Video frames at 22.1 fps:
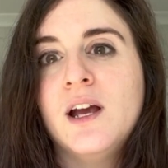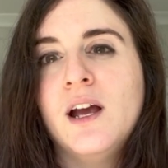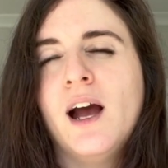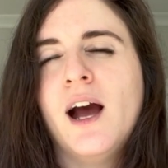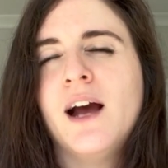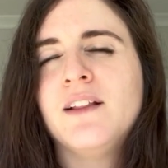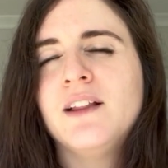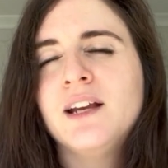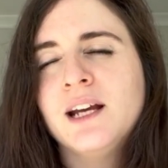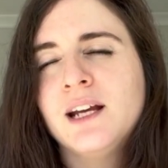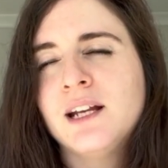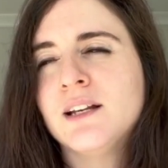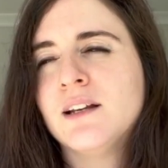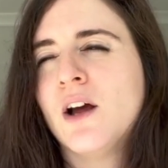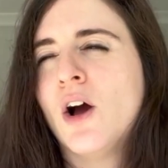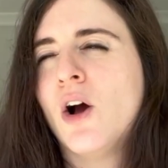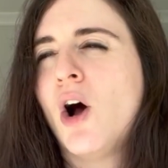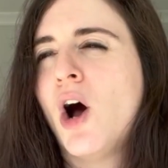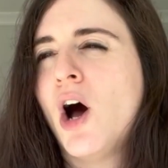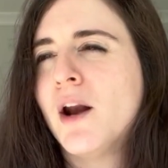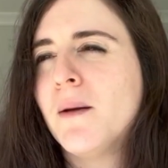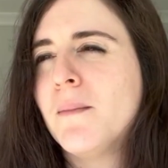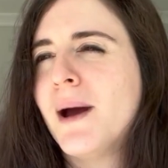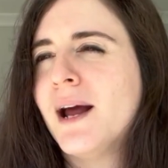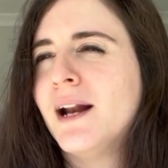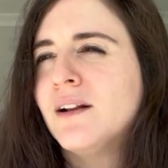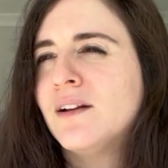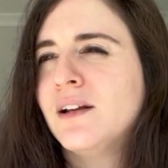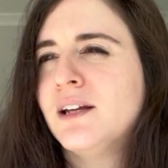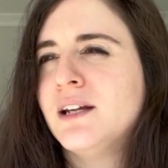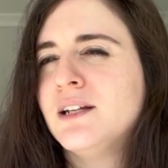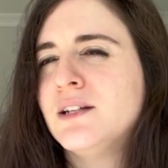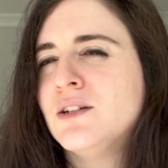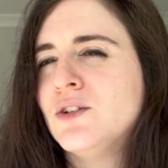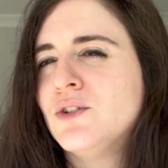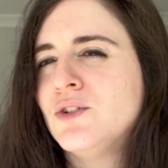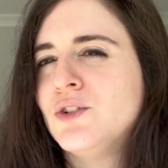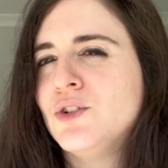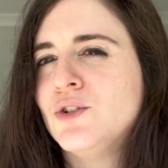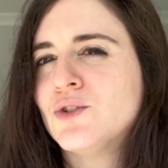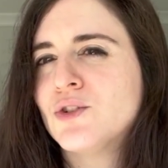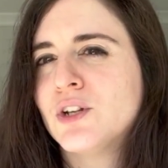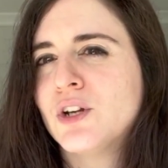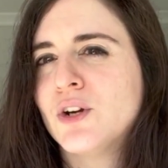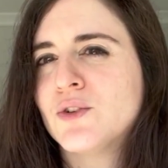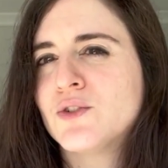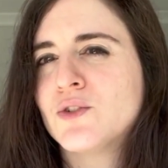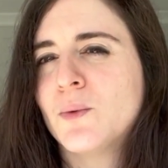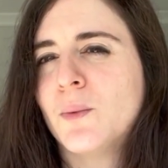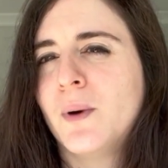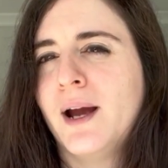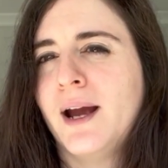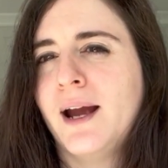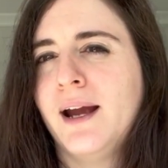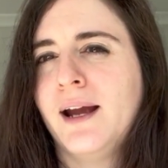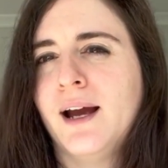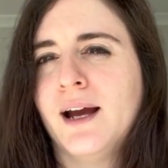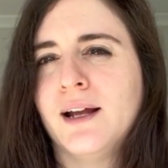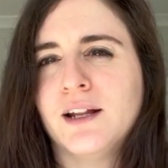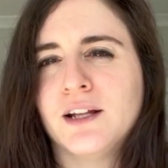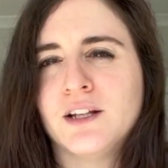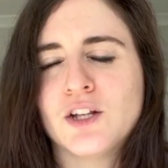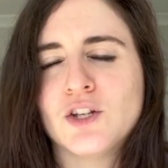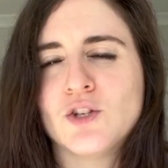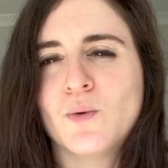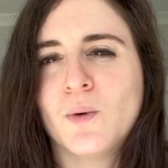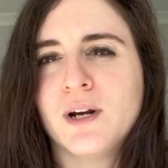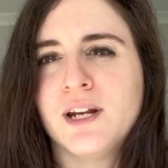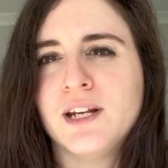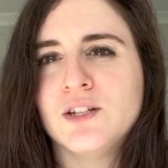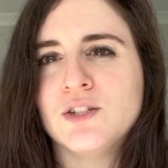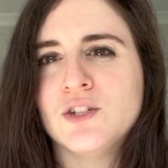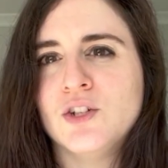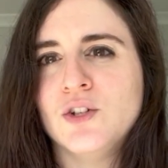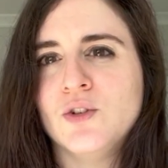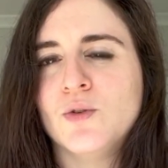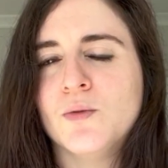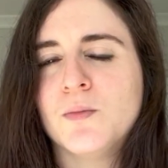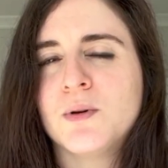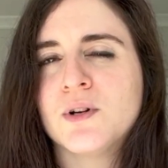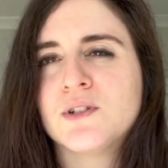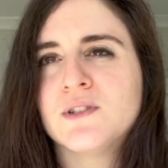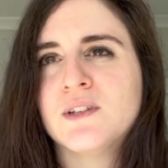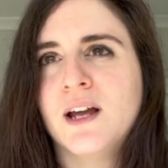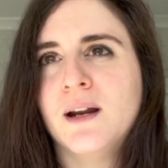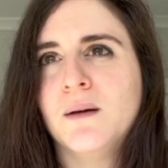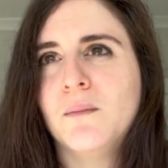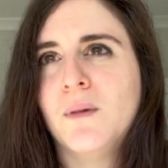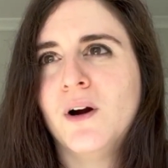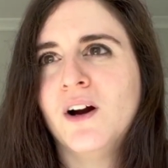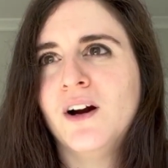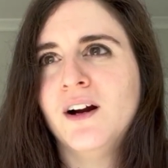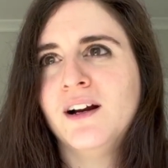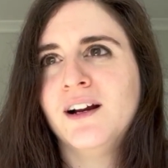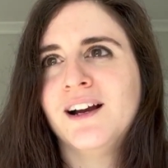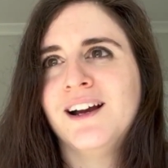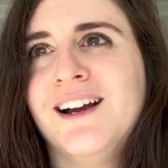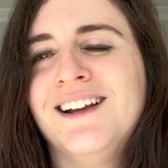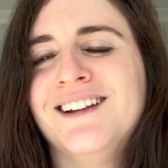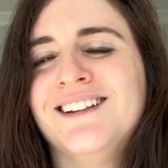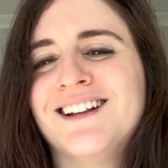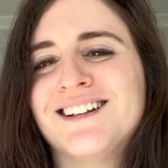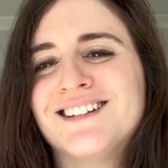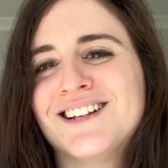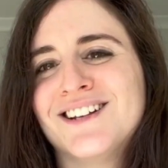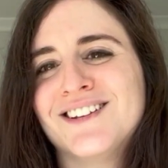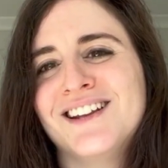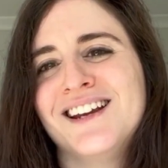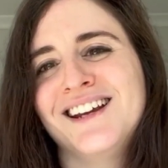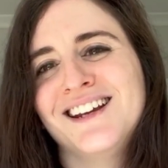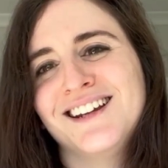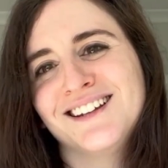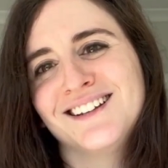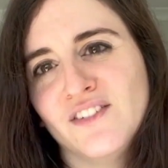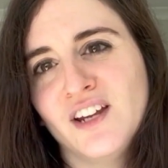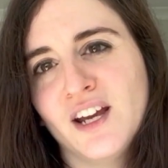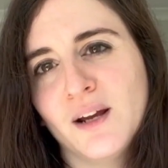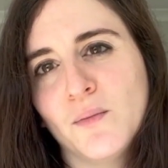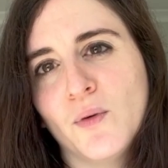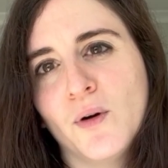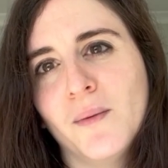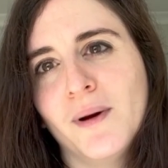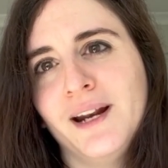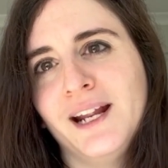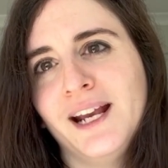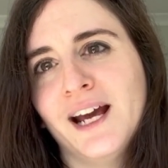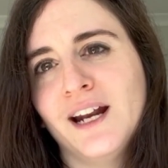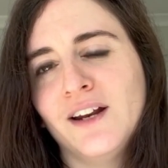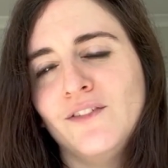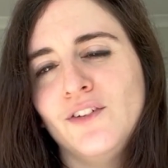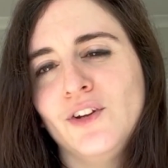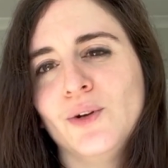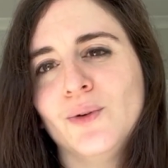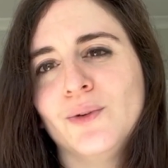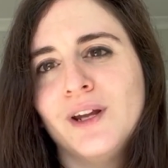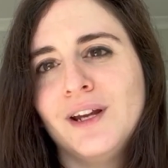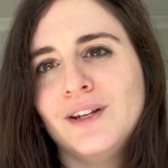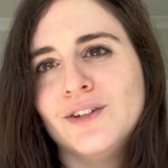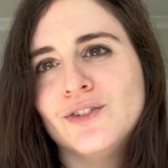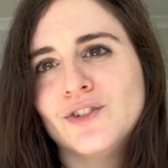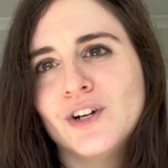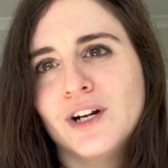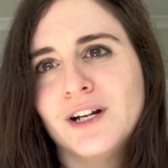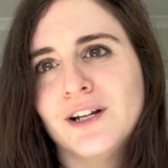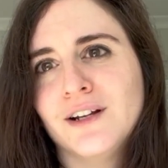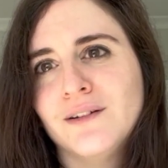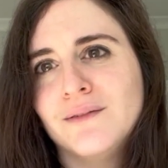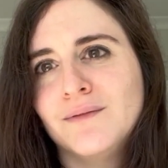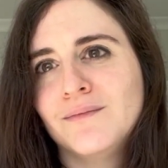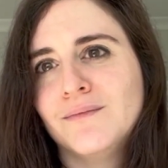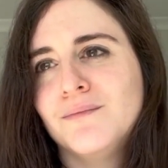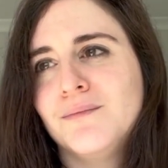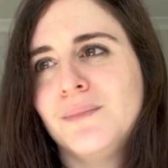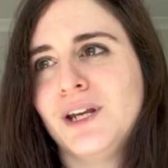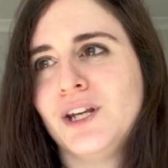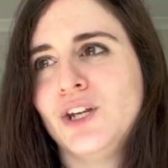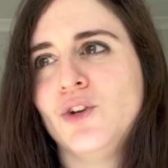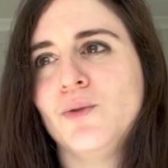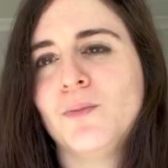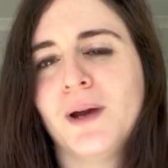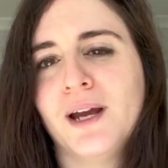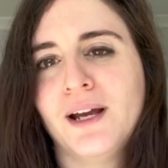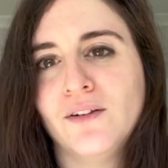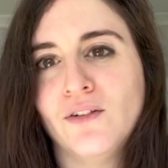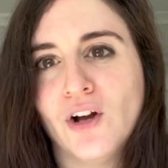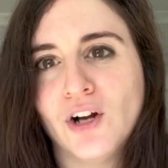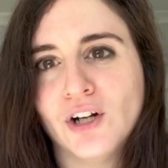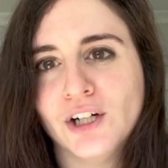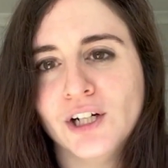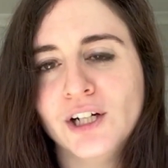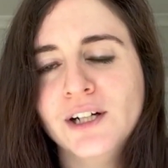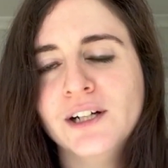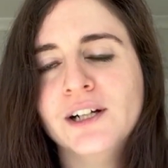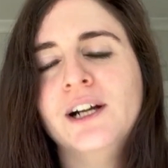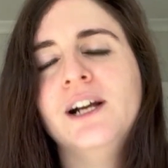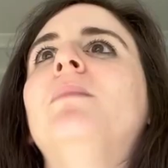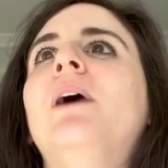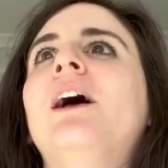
I think it automatically usually goes away at like the 22% mark. That's how they get more money out of you. They try to make you pay longer.